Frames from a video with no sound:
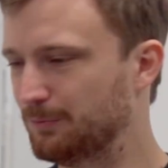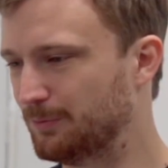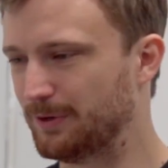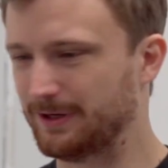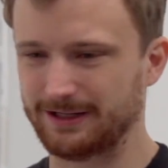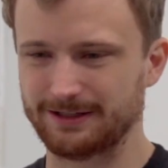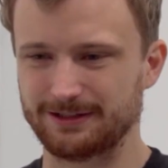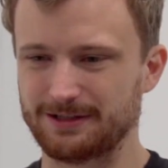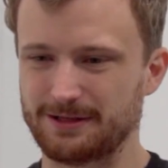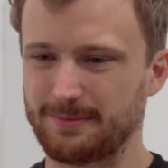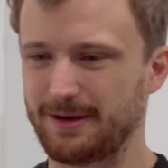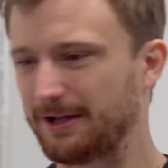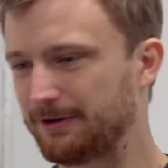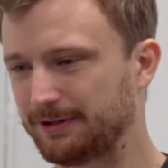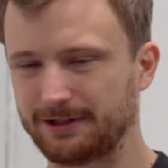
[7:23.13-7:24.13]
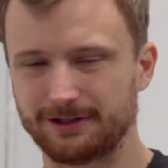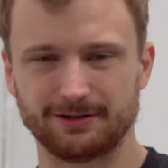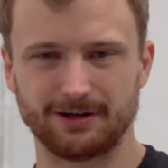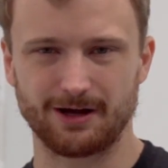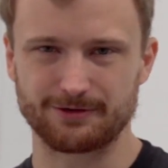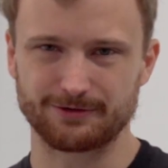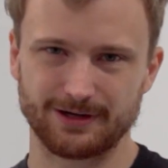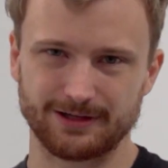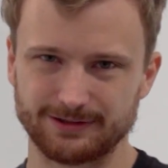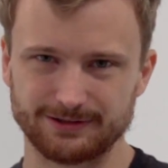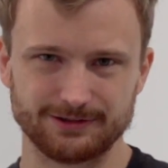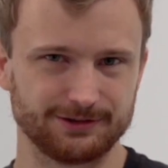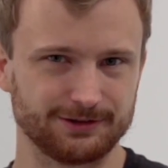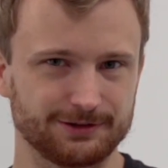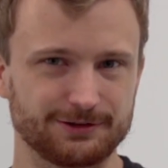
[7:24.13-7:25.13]
One end into the battery, other end
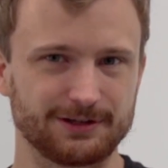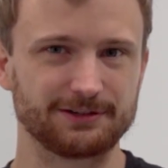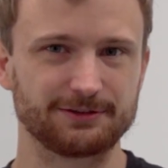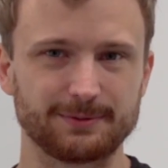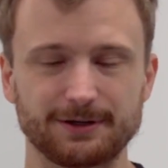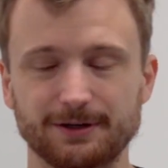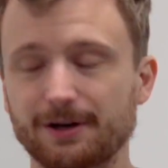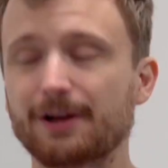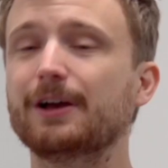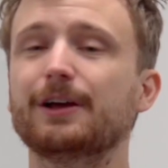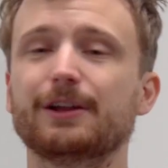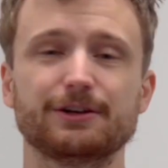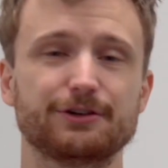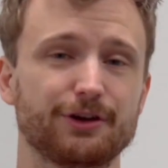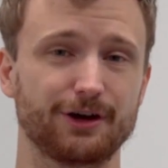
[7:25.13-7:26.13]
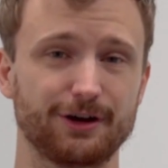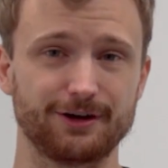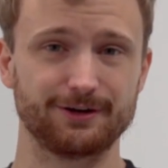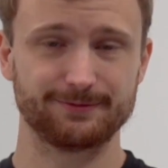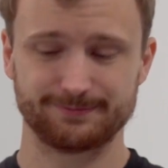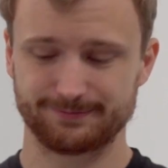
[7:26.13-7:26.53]
into your transmitter. Done.